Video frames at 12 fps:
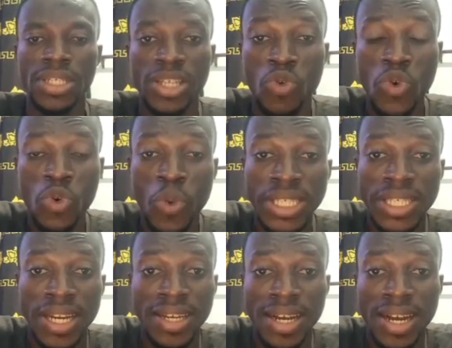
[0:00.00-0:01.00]
the good
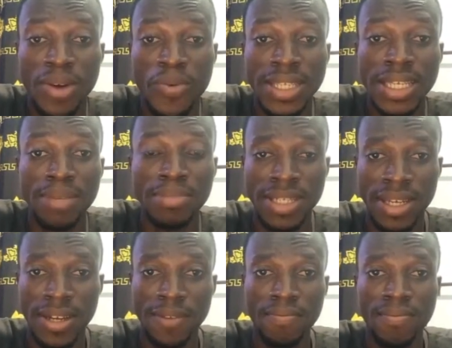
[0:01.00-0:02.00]
question. I hear come was
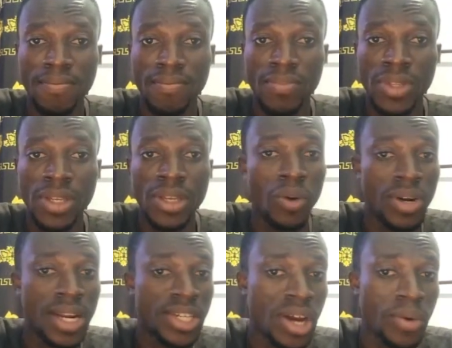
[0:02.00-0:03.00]
77 your
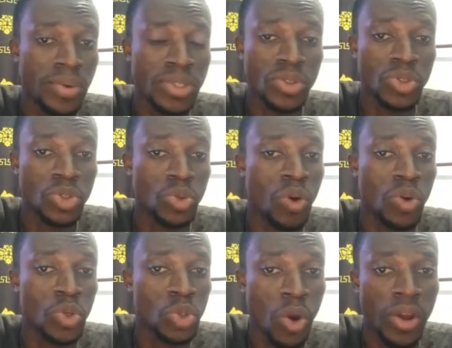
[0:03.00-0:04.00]
natural resources were
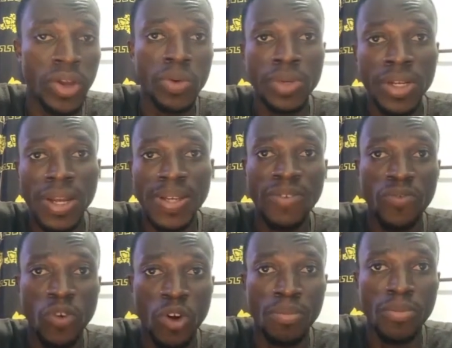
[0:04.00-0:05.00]
soil, then I said
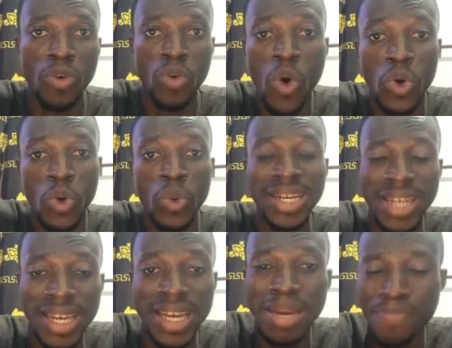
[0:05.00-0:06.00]
for them, go do it.
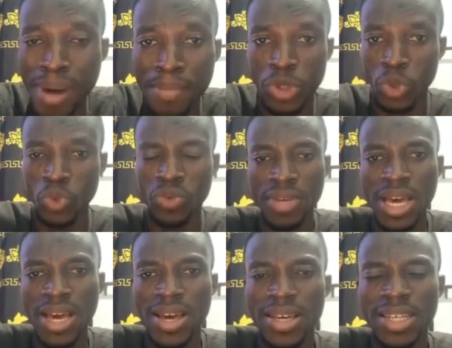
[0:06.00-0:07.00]
They are public too.
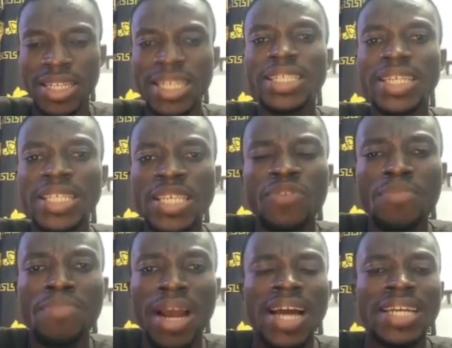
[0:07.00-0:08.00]
Initiative, the
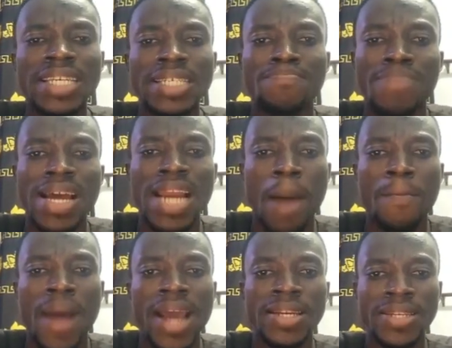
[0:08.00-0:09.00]
mechanism, Ben, I
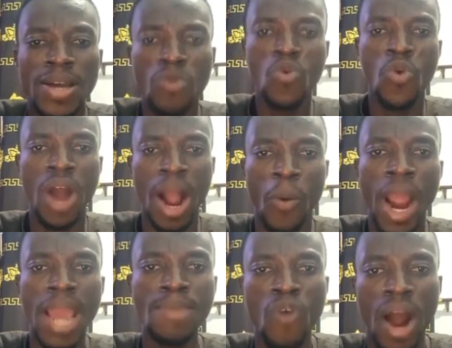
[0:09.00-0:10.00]
bind it. You go a
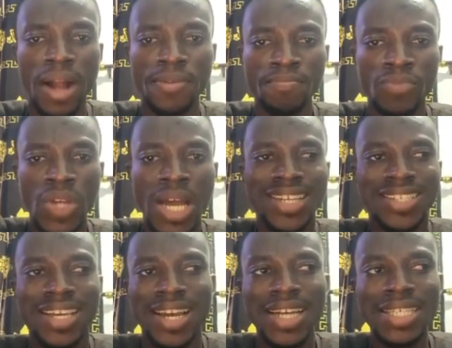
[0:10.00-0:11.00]
claim one.
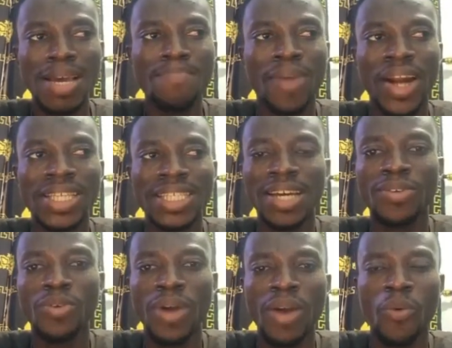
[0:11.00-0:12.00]
Say, I can't rant here
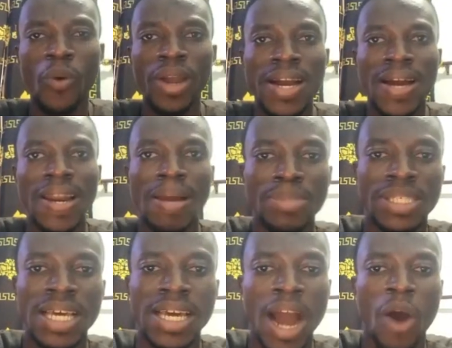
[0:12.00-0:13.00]
no enquire
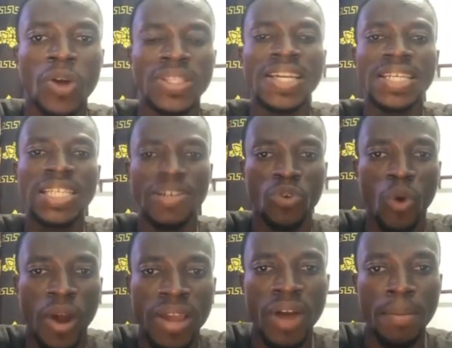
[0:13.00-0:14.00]
galamsey alternative
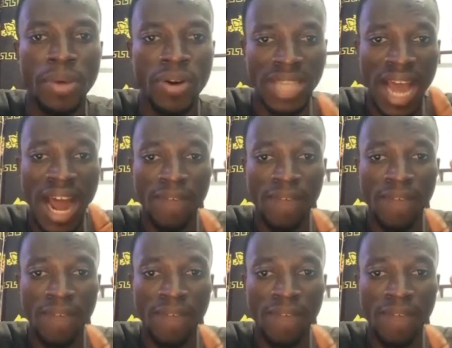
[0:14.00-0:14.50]
no heaven because I